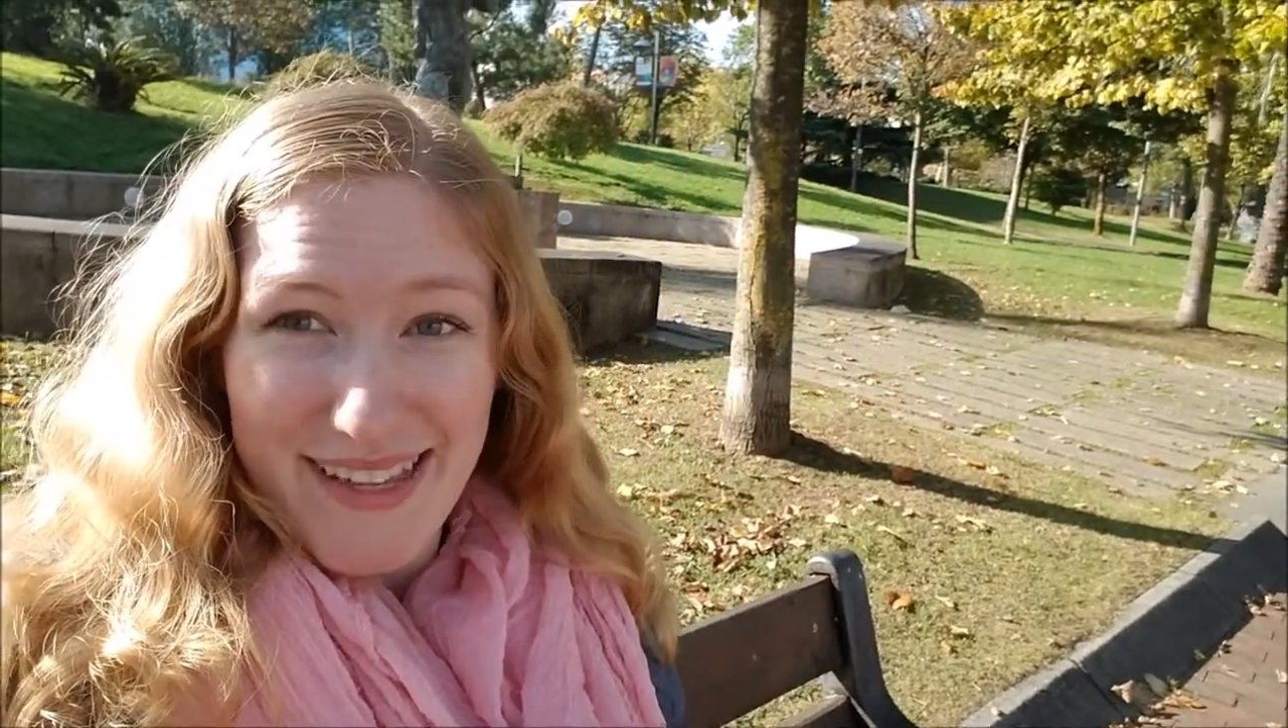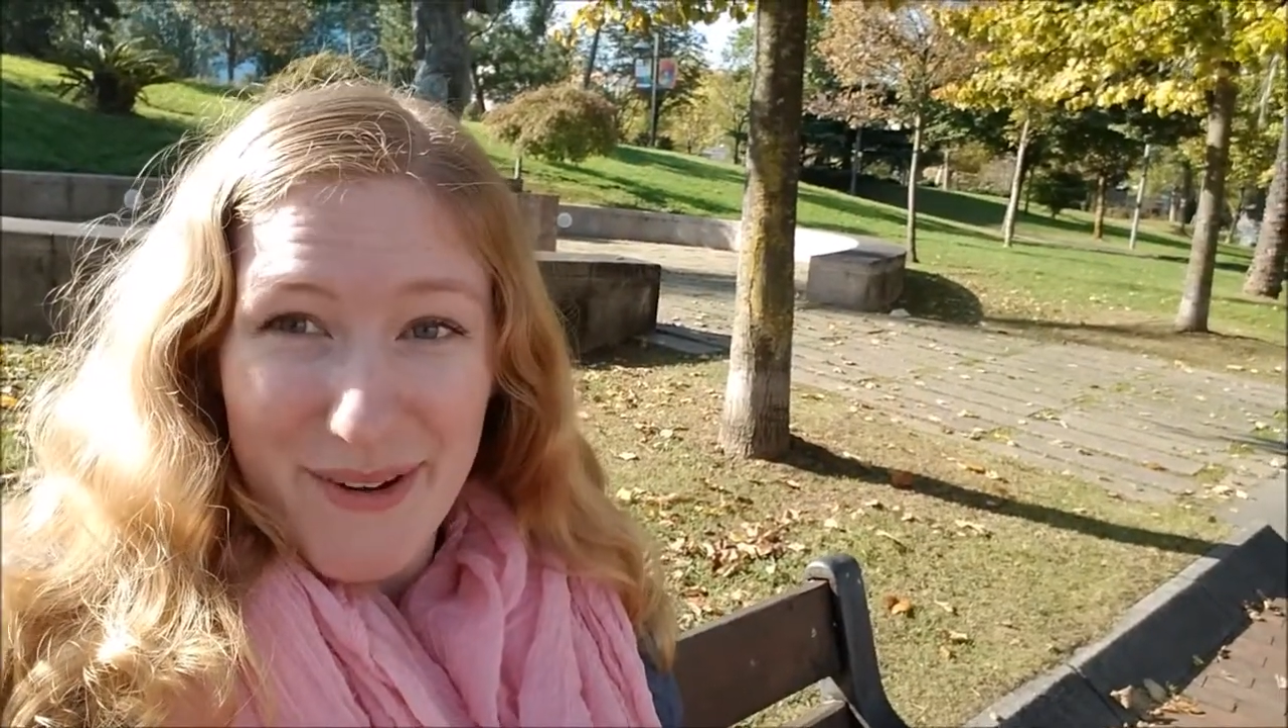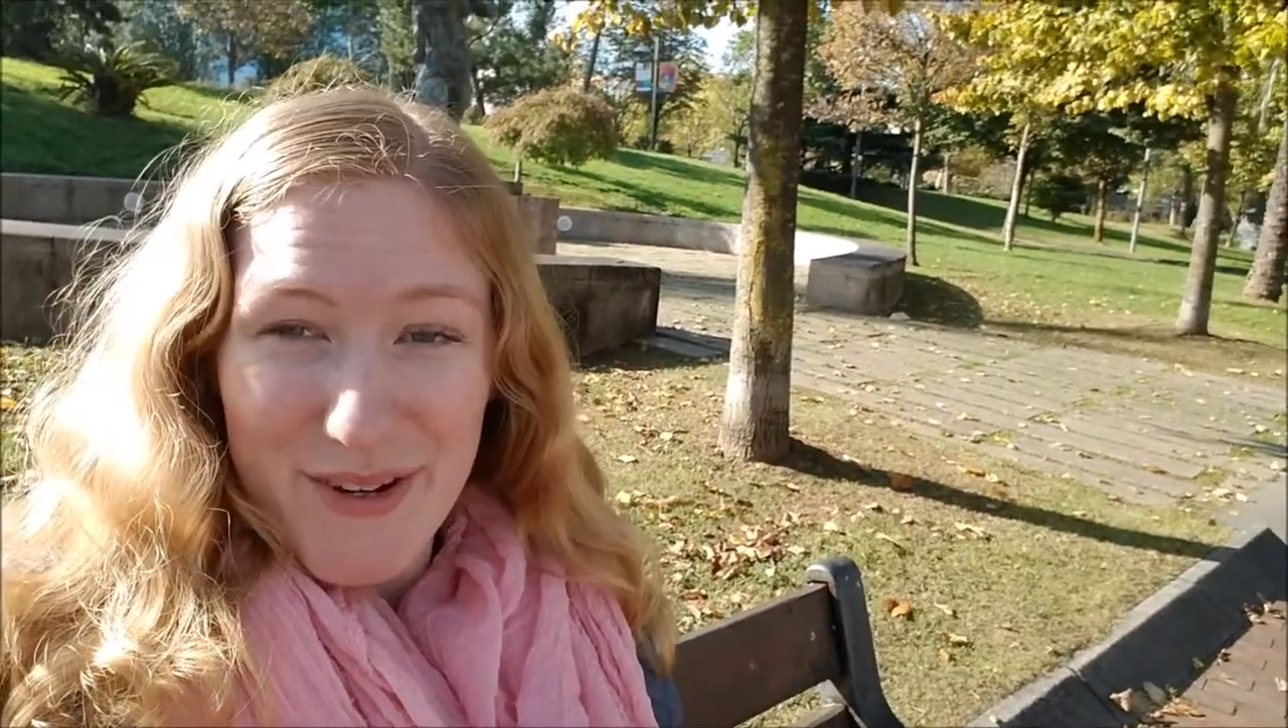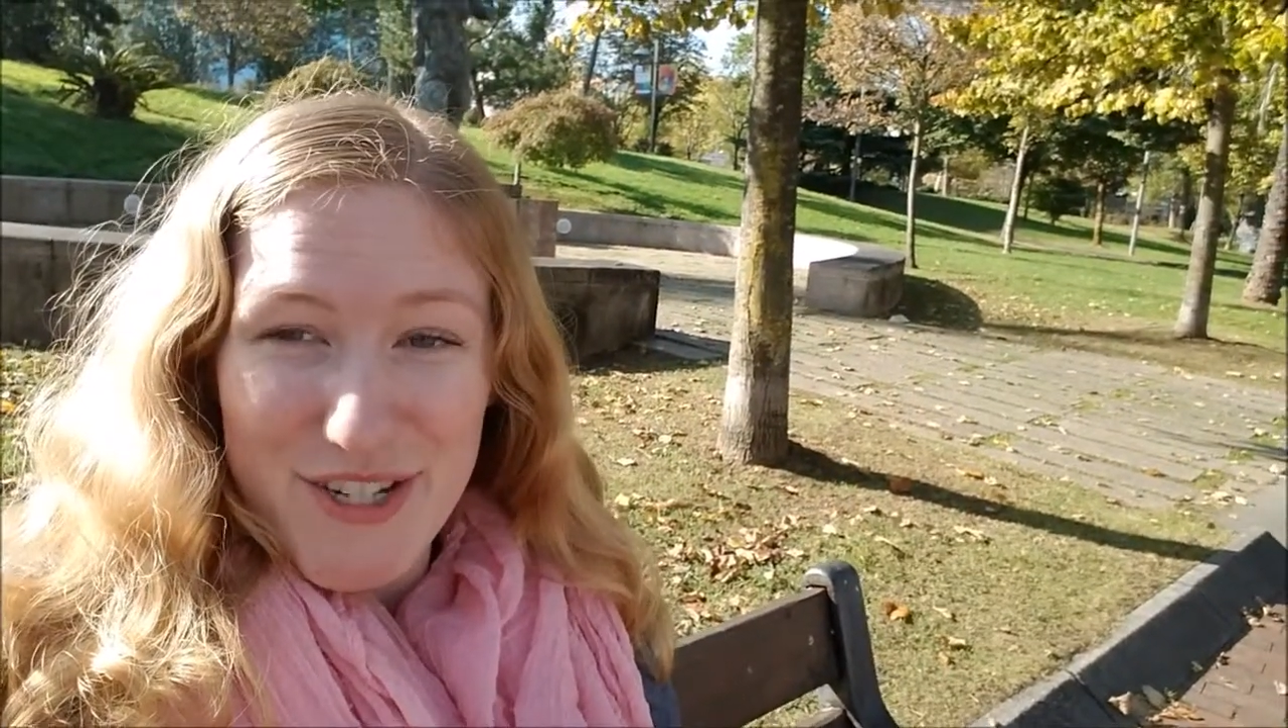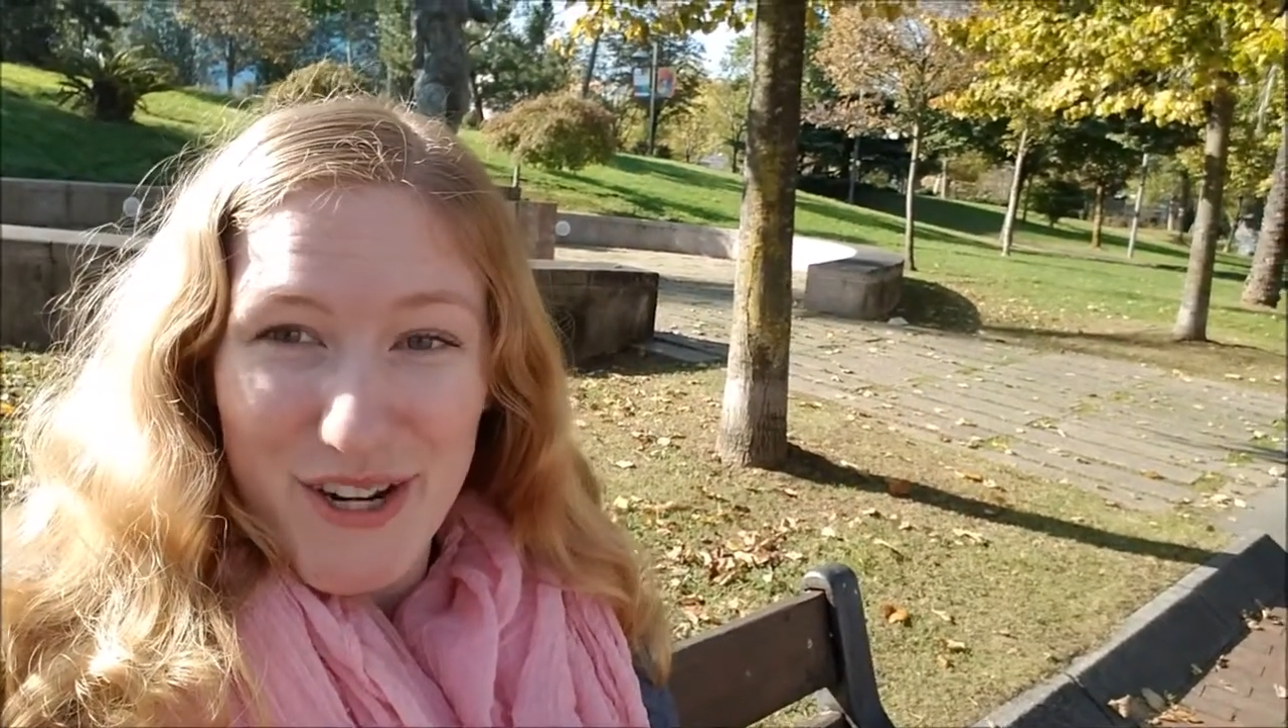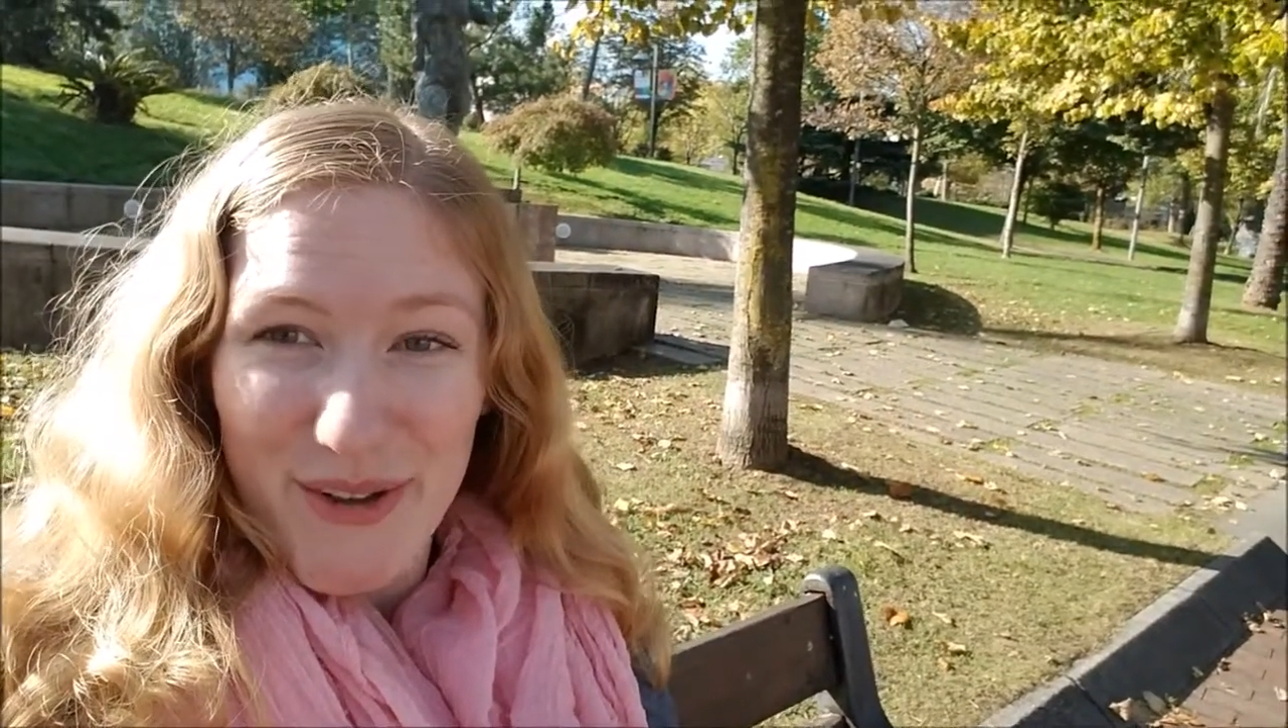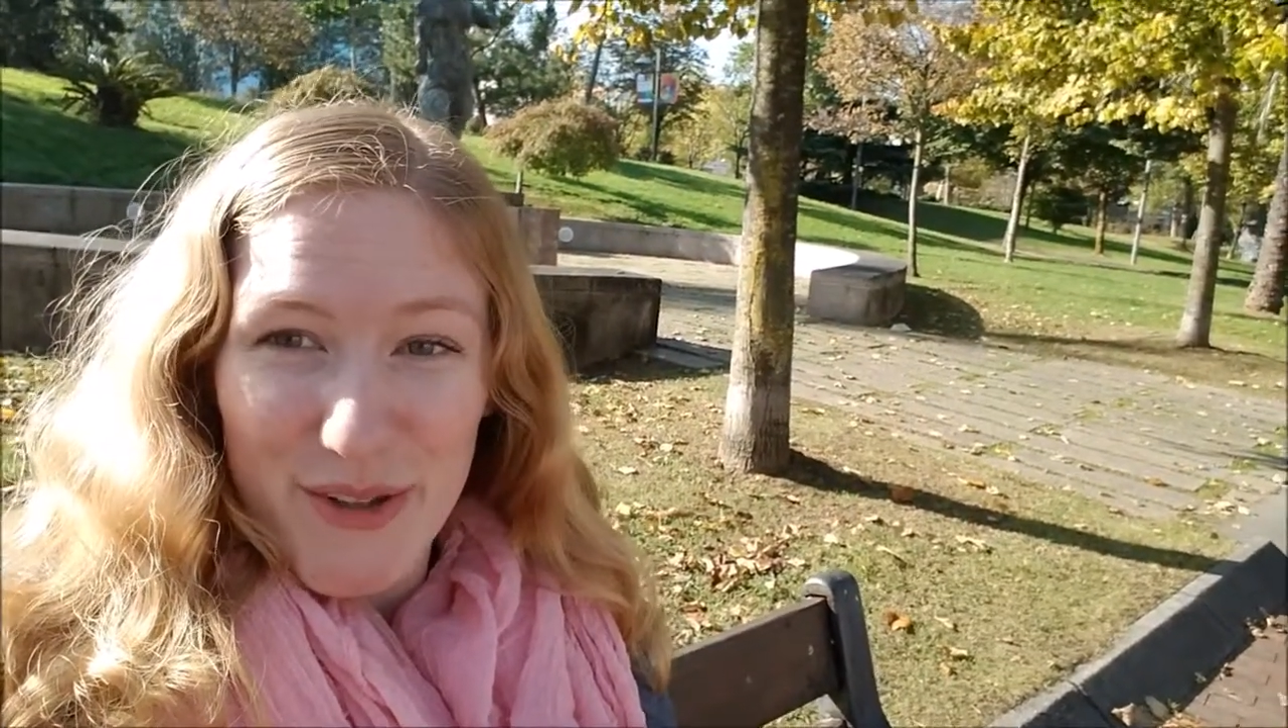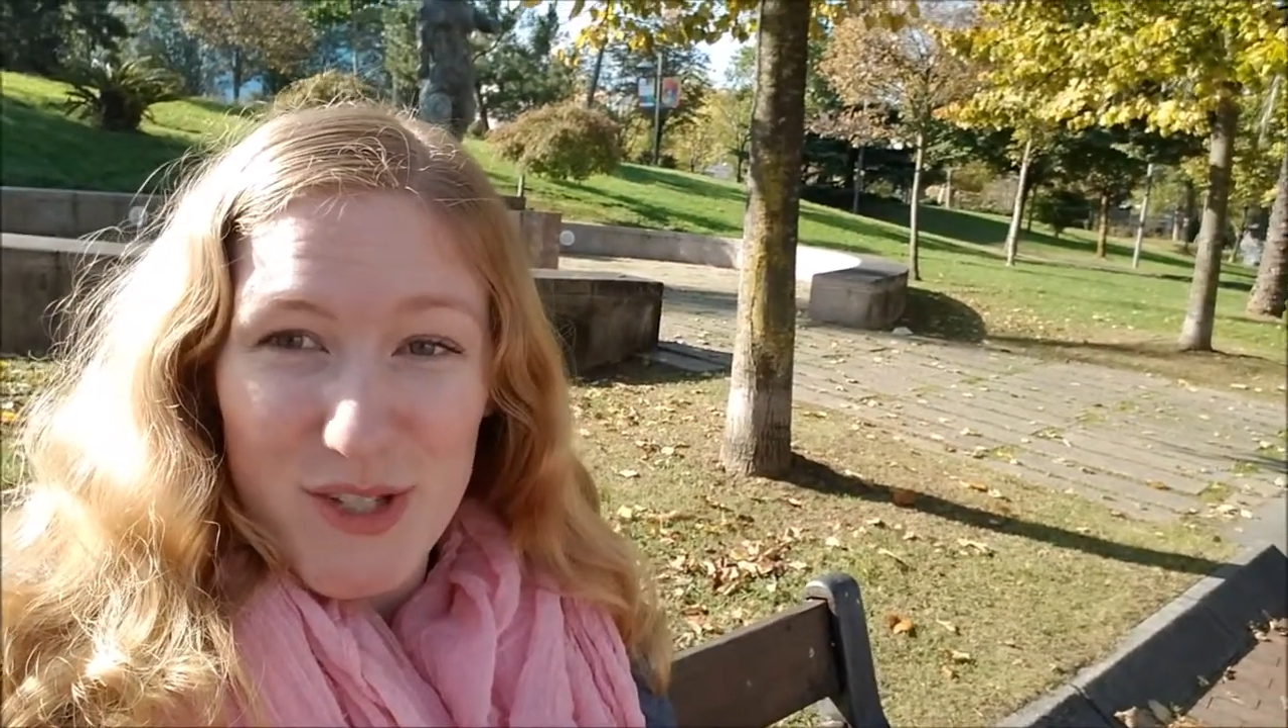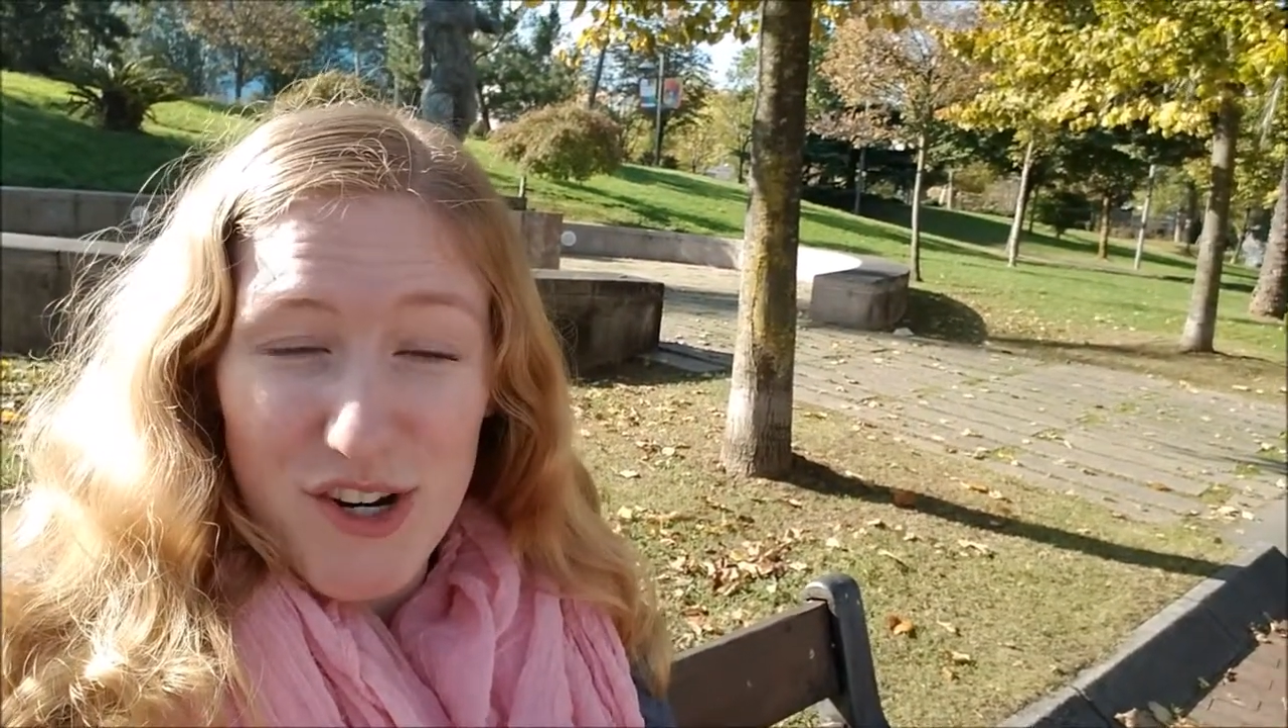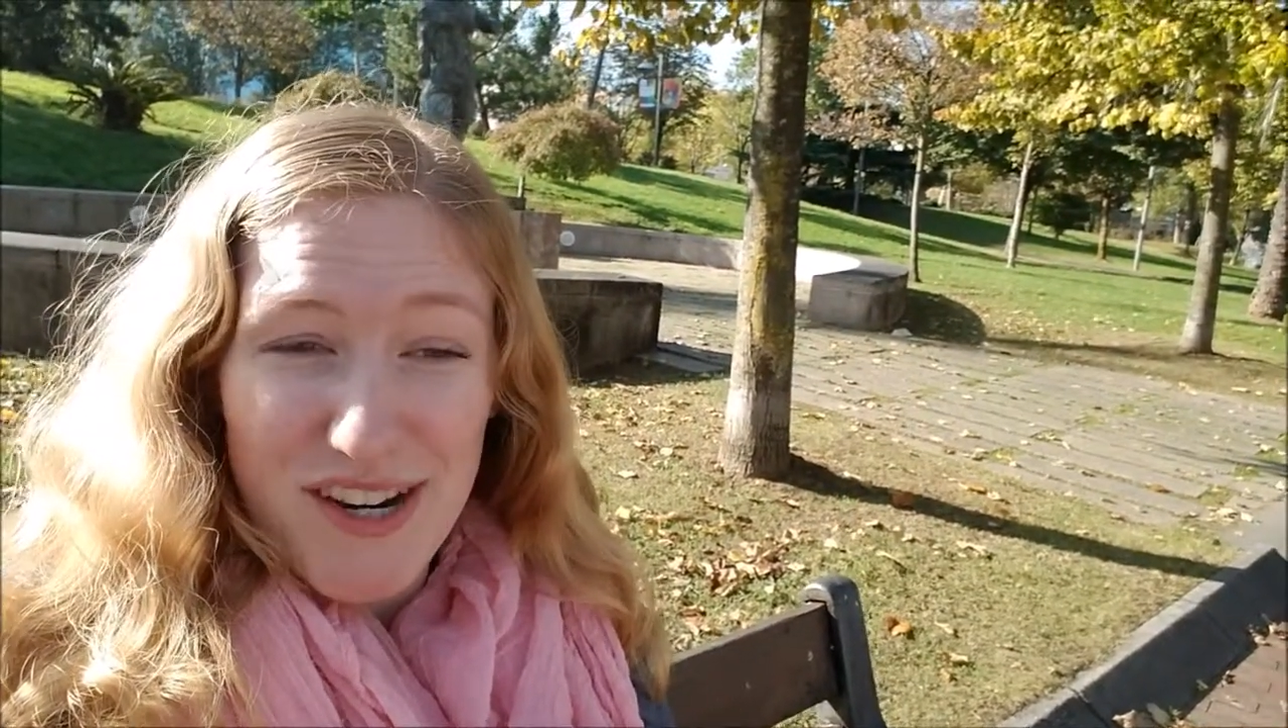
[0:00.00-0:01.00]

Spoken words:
language and culture.